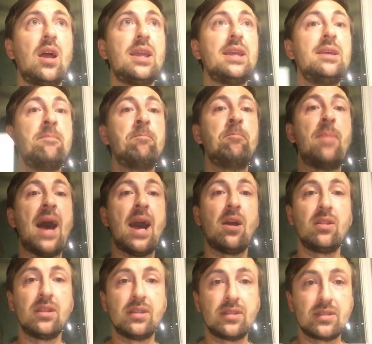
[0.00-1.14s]

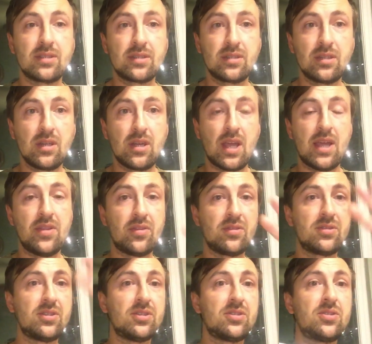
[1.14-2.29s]
imbalanced, and there's
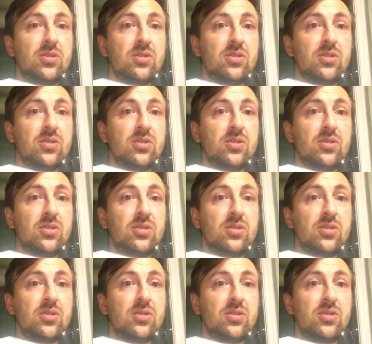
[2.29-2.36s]
just